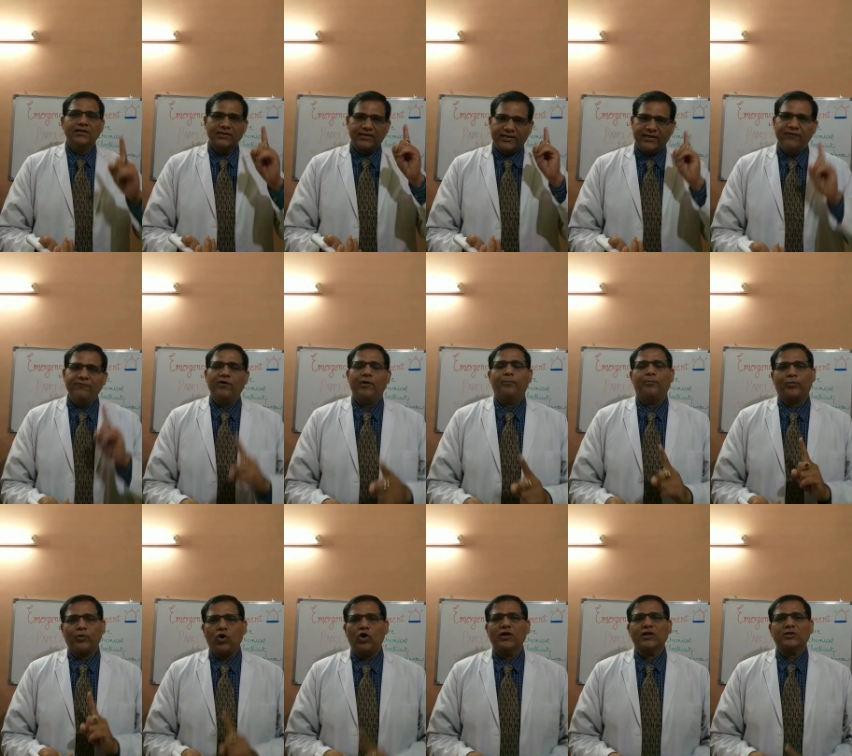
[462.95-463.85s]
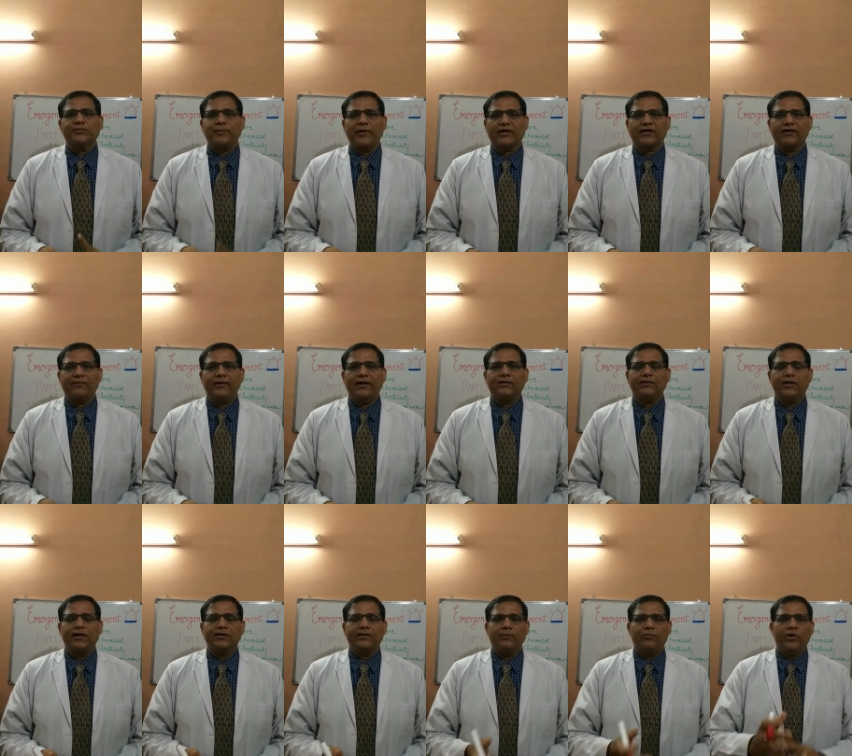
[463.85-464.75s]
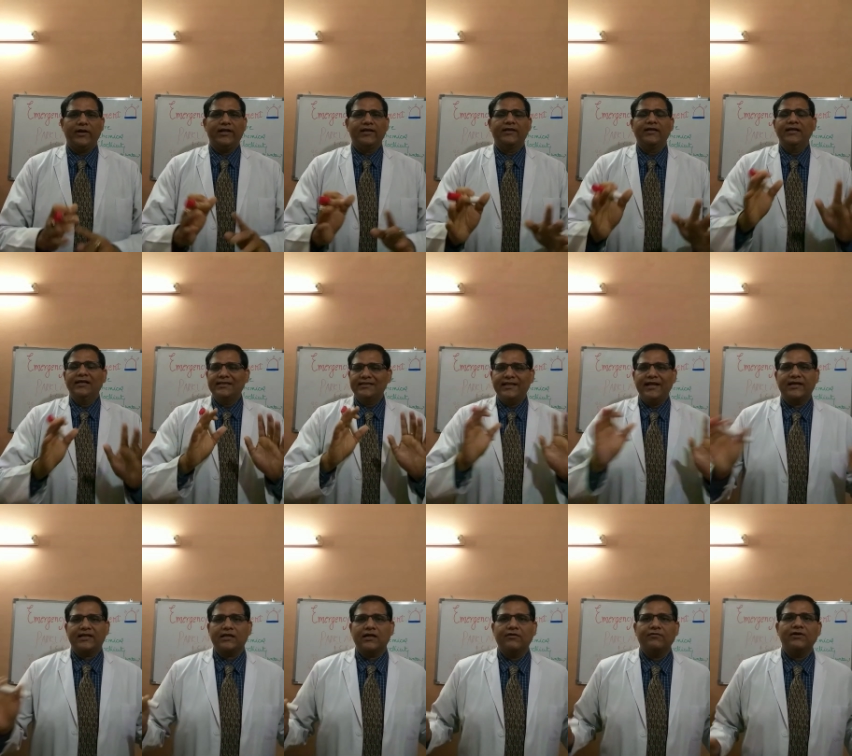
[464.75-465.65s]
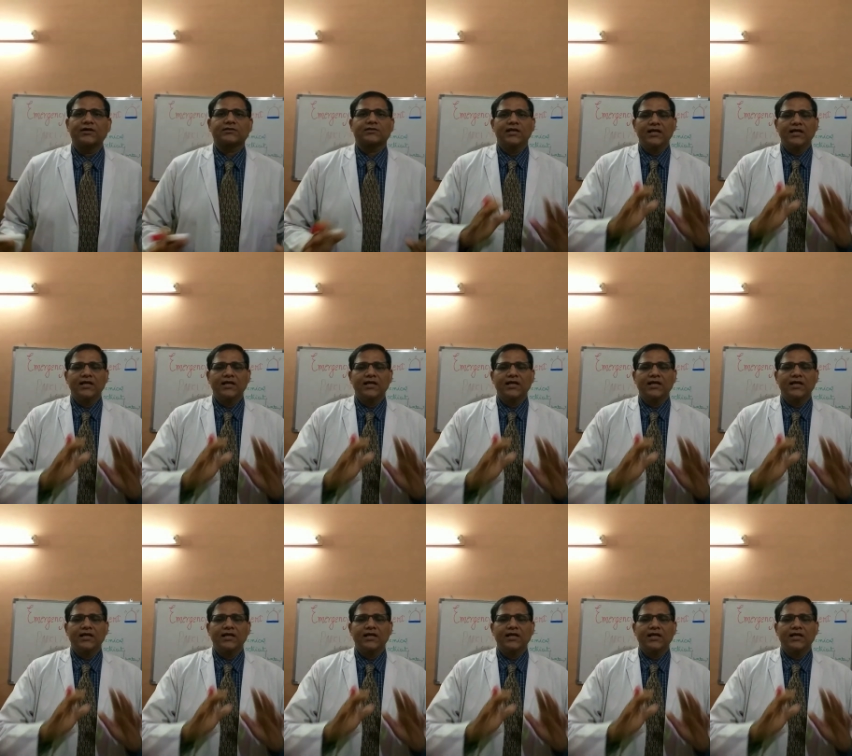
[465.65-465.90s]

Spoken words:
Give a broad spectrum antibiotic that covers